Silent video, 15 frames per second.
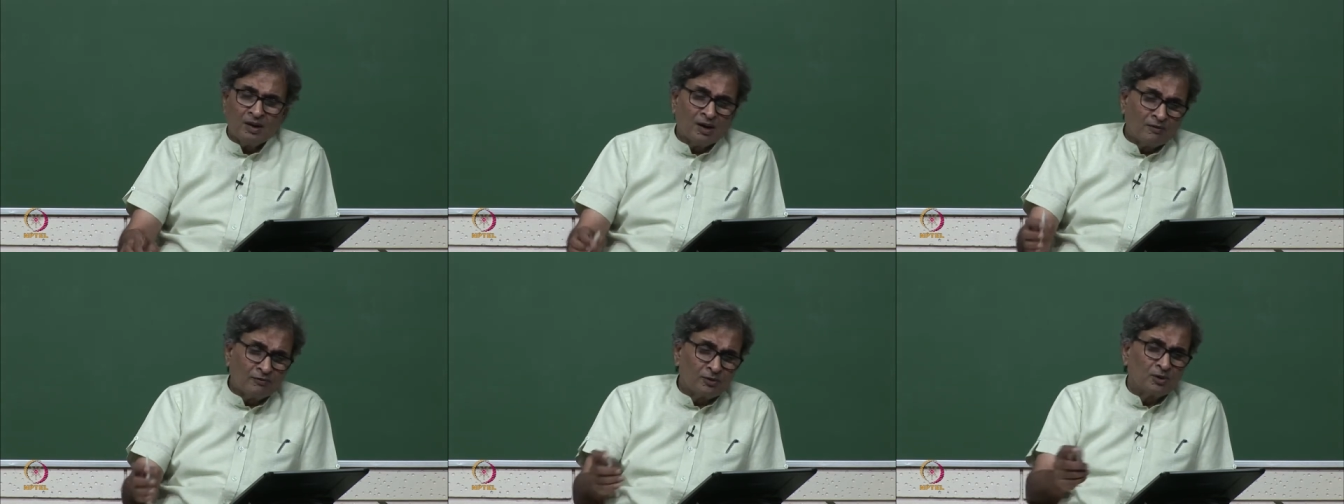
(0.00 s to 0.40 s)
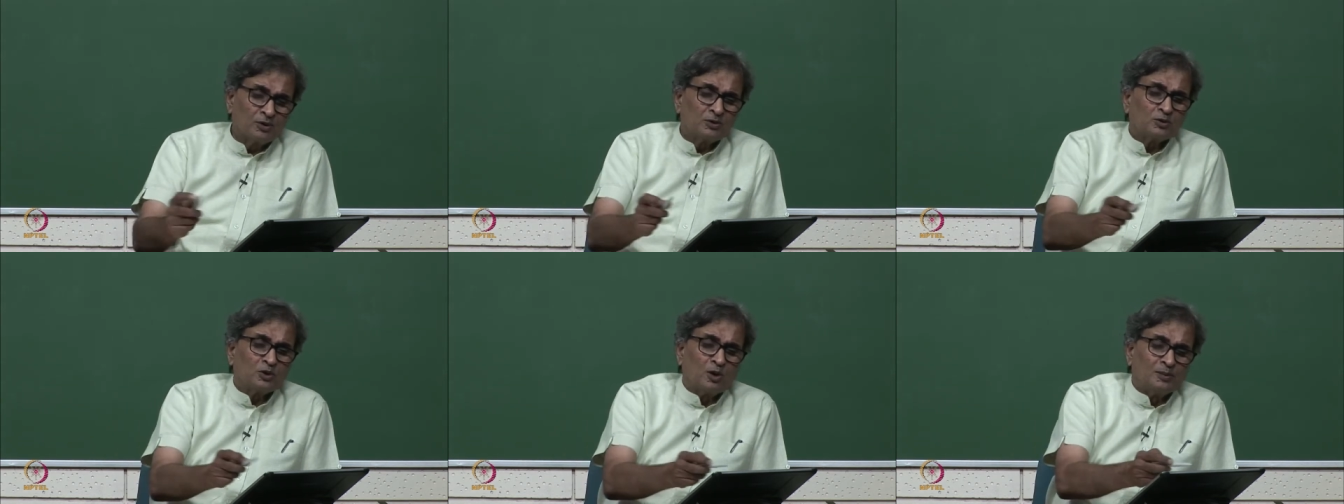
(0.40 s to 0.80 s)
Of
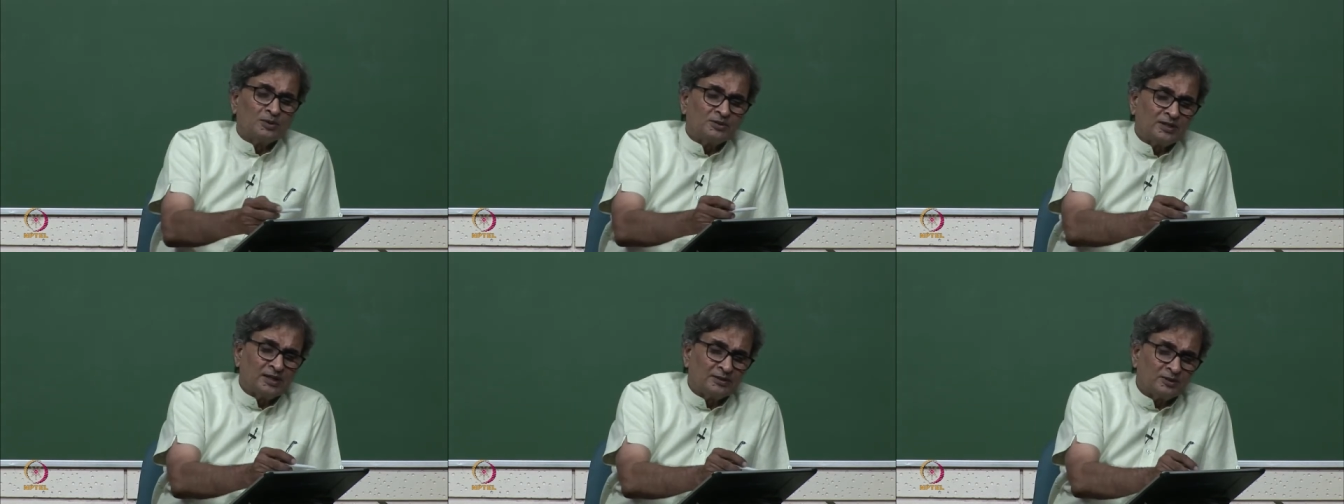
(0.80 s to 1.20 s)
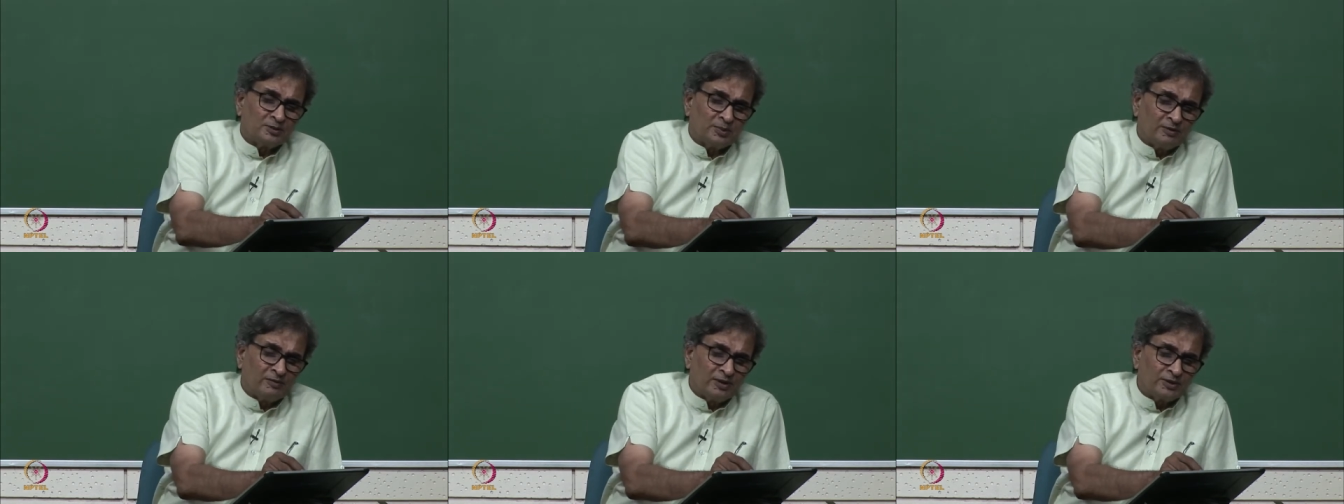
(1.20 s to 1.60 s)
course, common sense
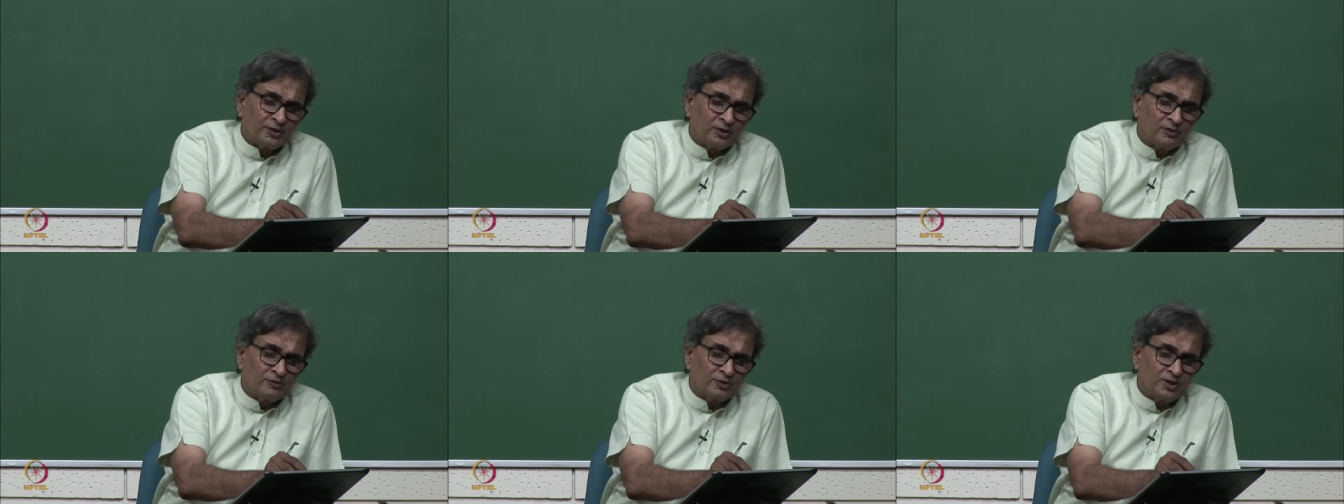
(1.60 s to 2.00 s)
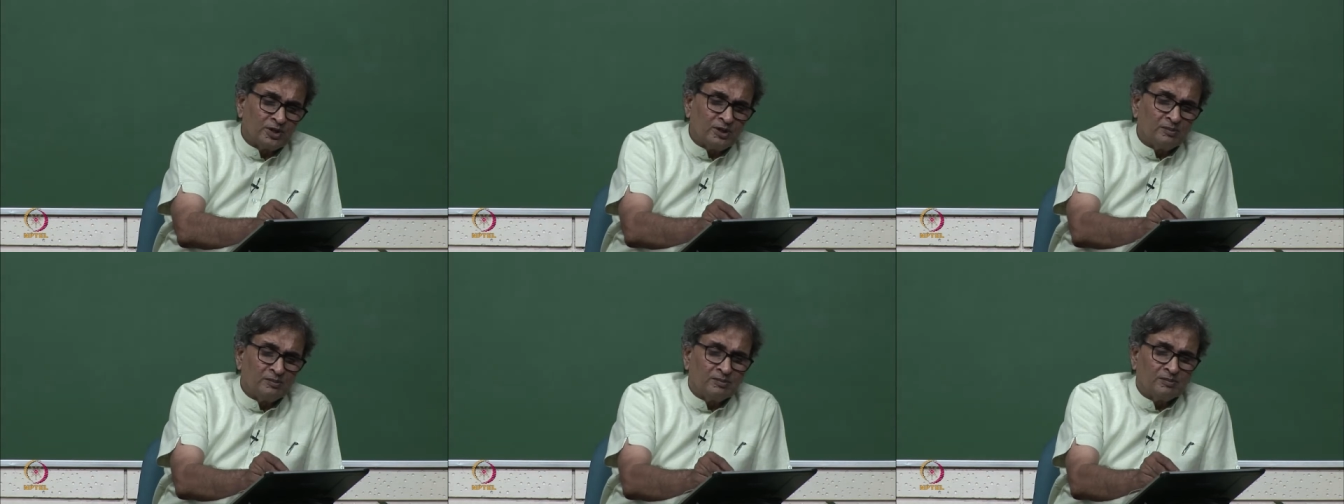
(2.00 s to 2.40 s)
prevention of
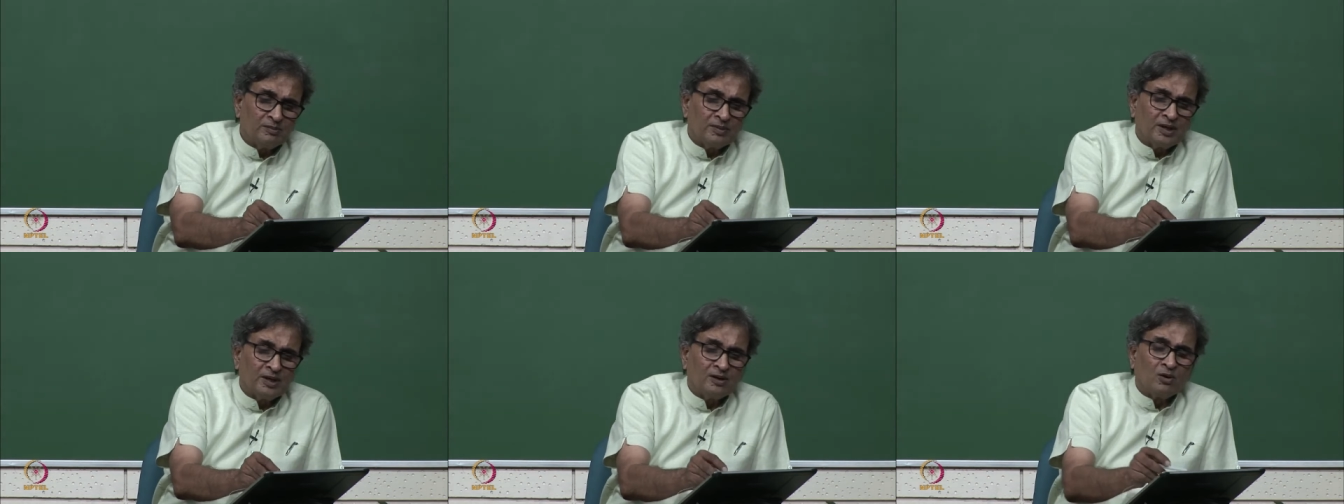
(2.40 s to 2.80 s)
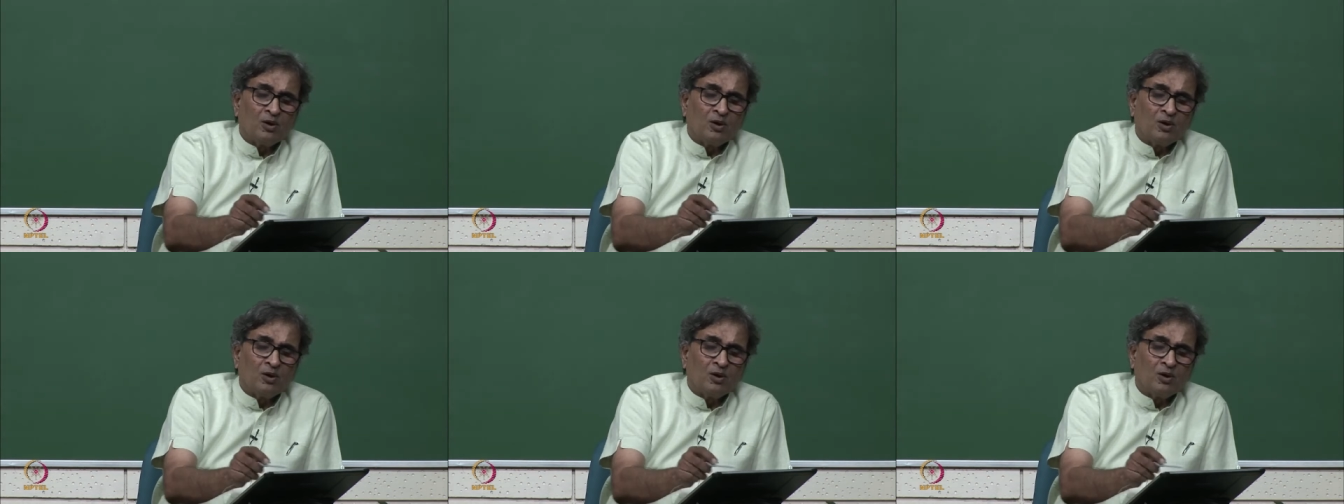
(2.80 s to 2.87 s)
steam and